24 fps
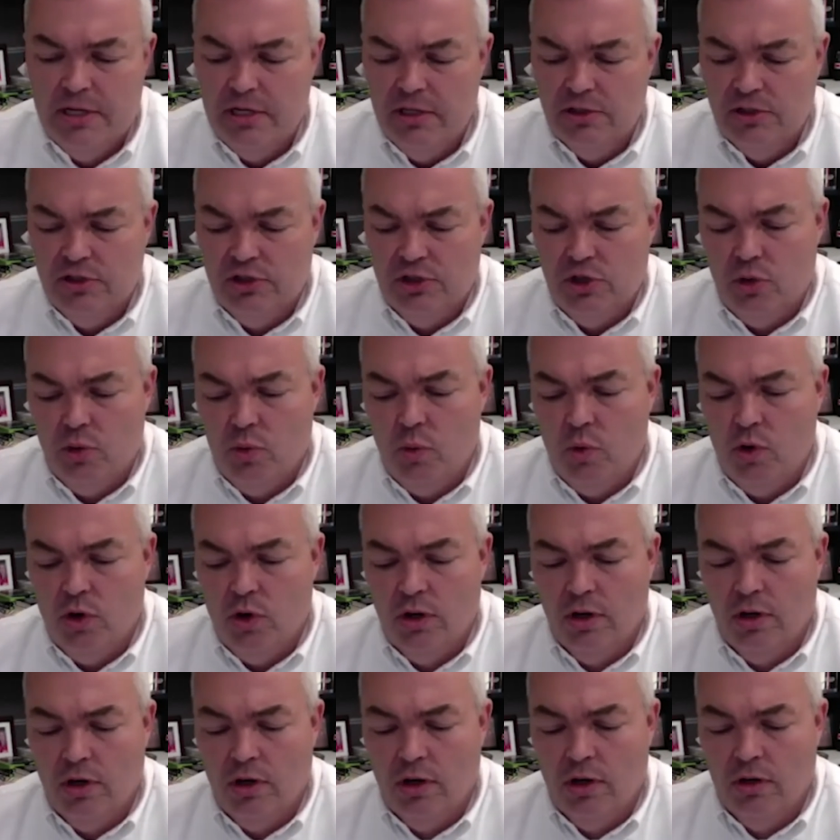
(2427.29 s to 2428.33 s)
So
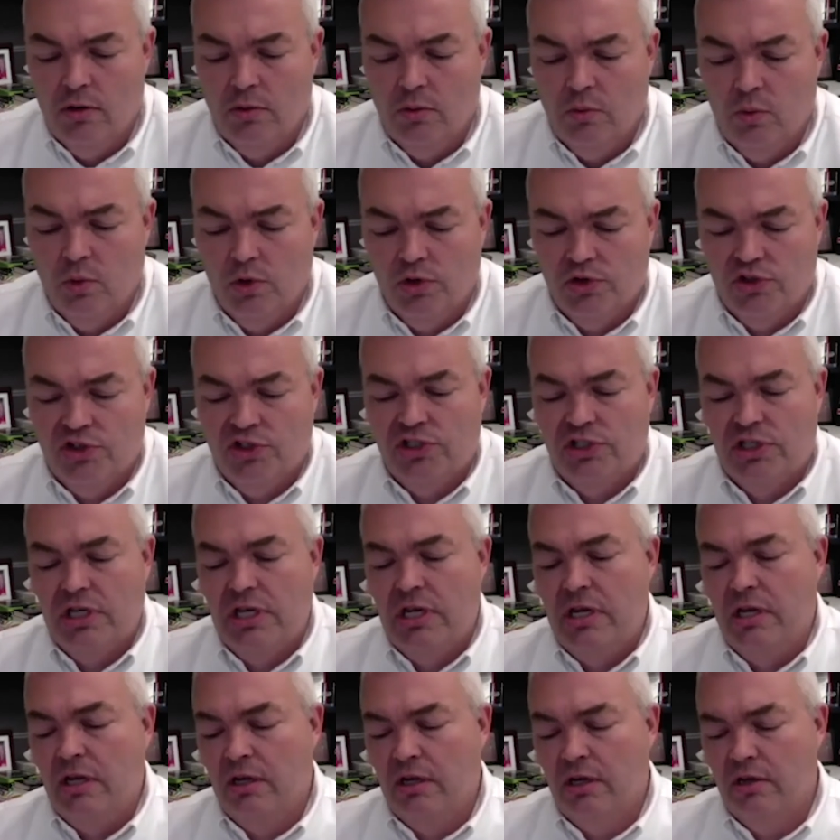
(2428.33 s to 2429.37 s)
we're
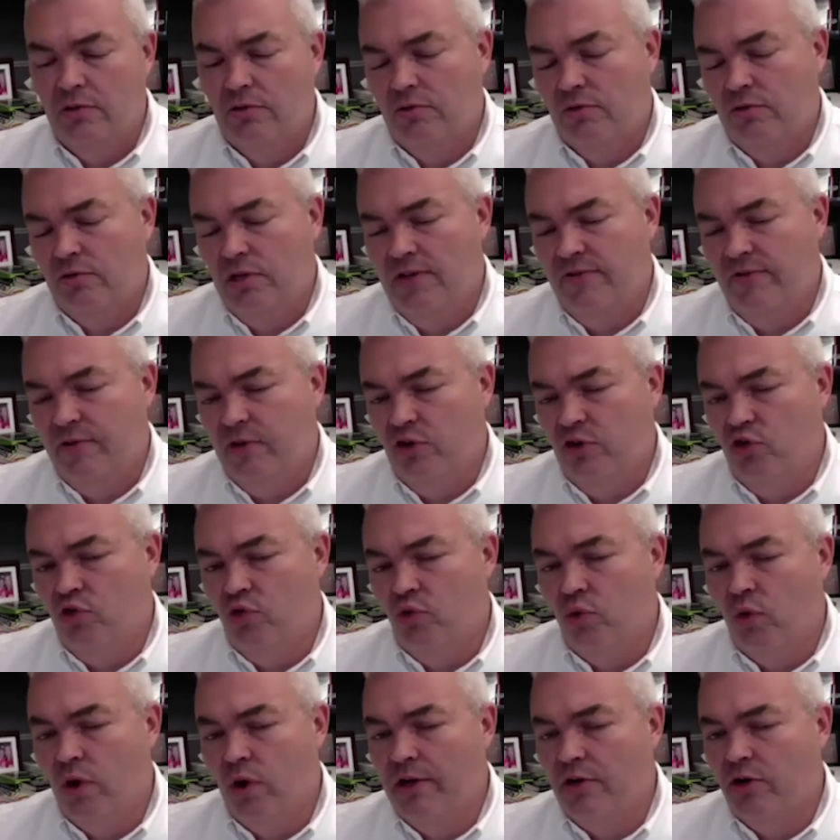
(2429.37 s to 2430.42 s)
seeing an even
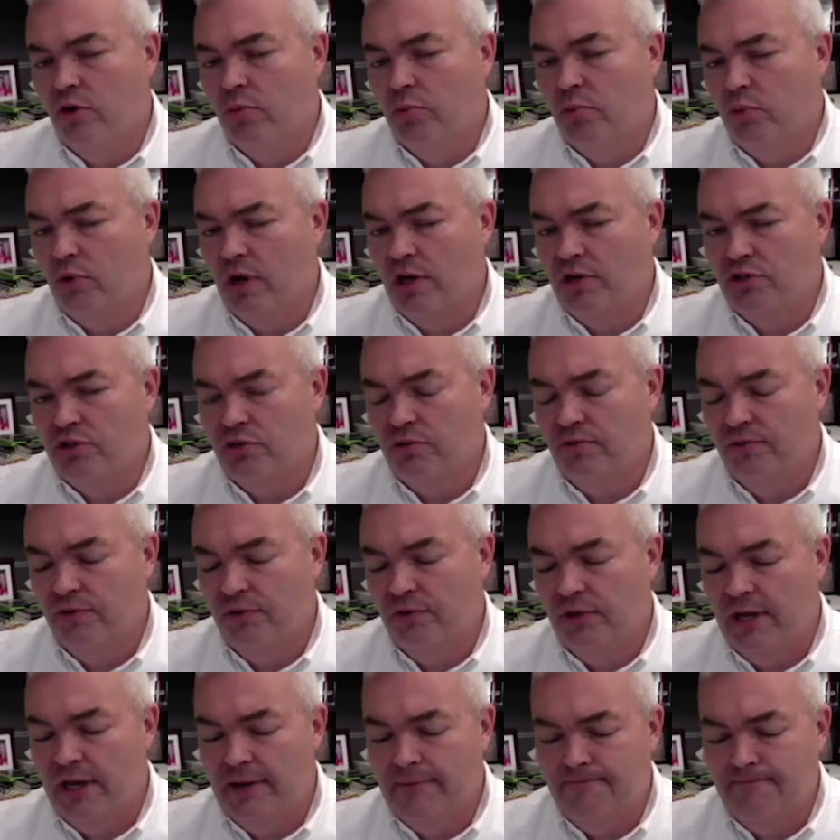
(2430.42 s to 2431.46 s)
greater pressure for
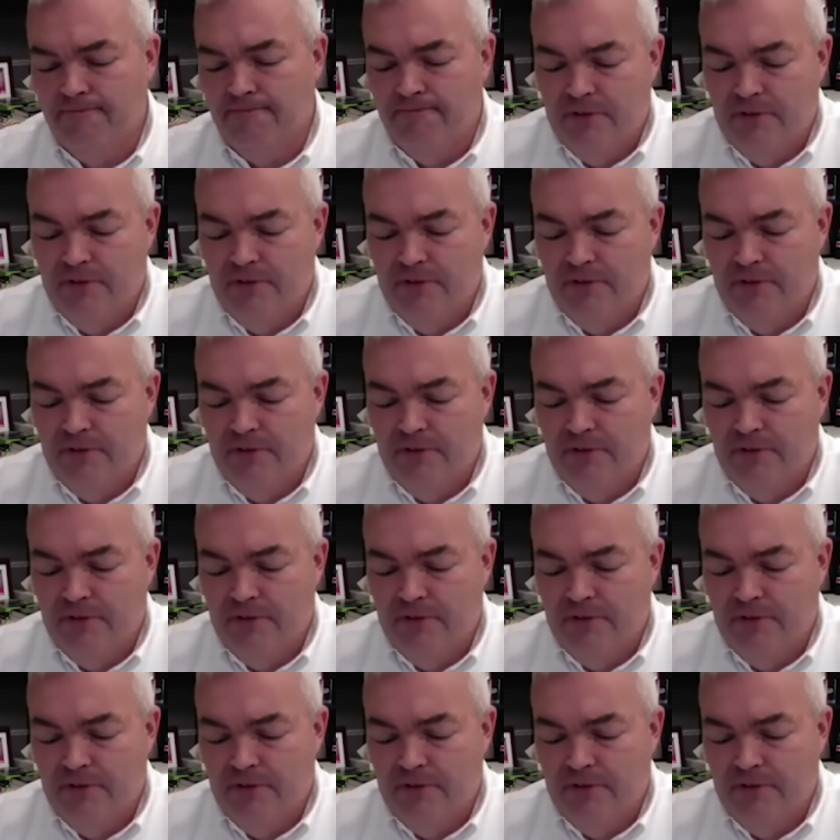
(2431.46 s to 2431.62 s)
that.